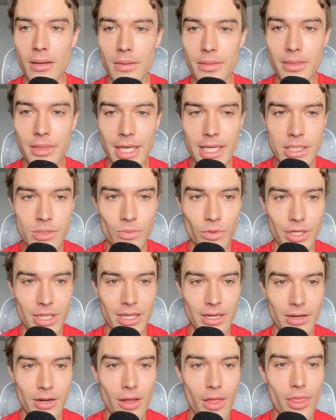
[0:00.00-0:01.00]
This one
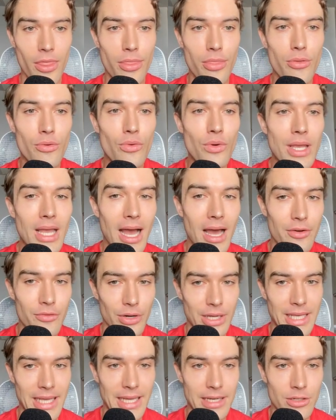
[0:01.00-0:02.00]
here,
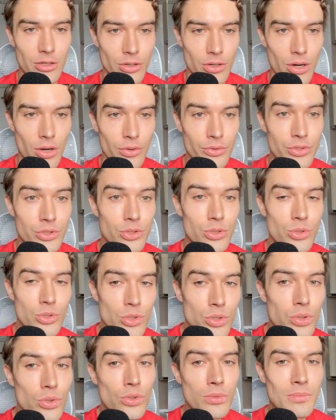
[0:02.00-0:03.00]
300K downloads,
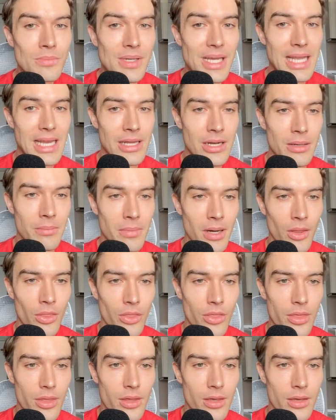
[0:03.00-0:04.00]
2 million a
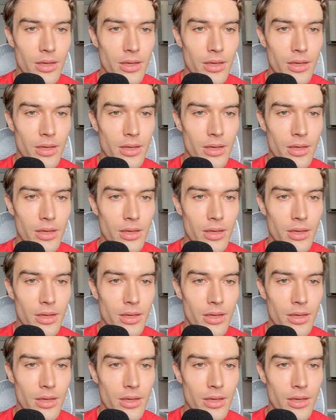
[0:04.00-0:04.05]
month.